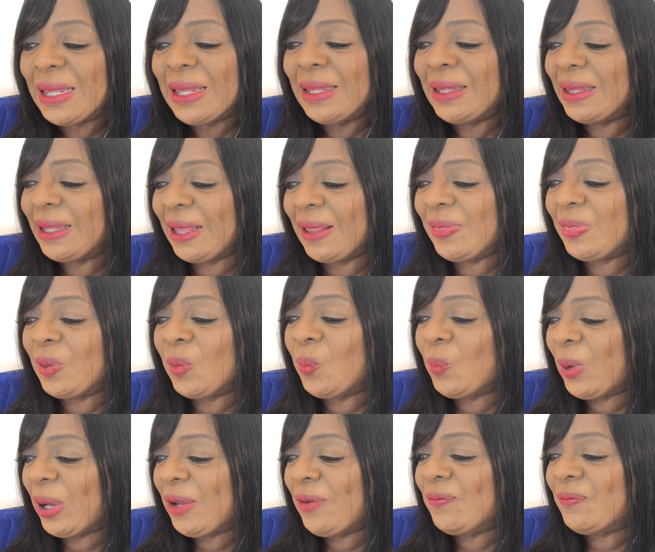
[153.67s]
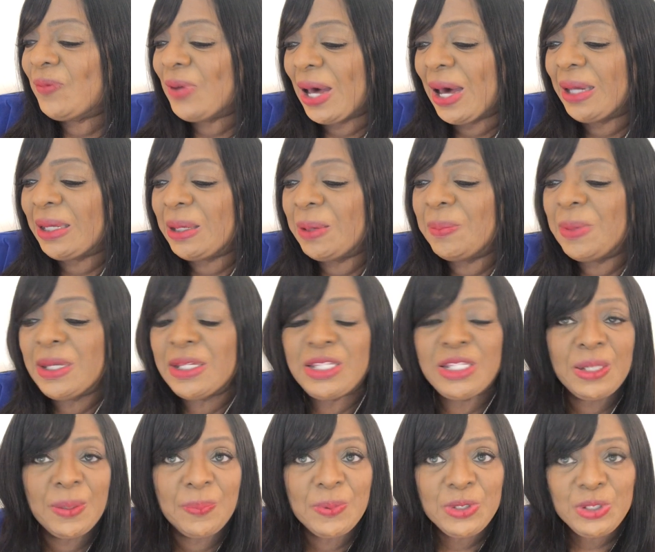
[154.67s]
length, weight, volume, and
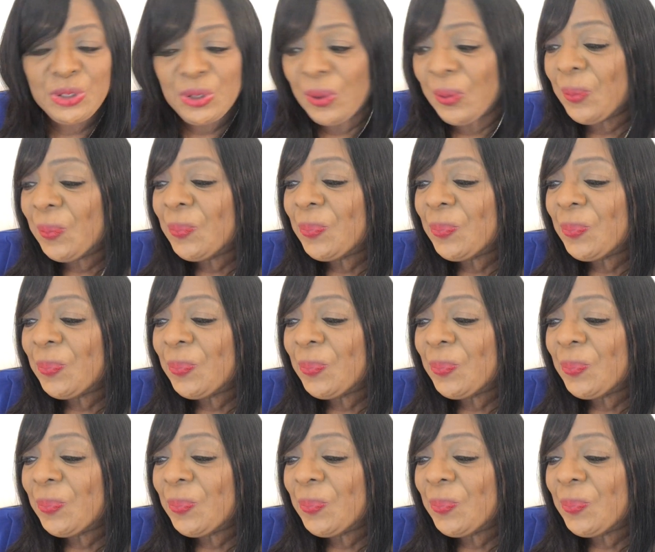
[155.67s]
temperature.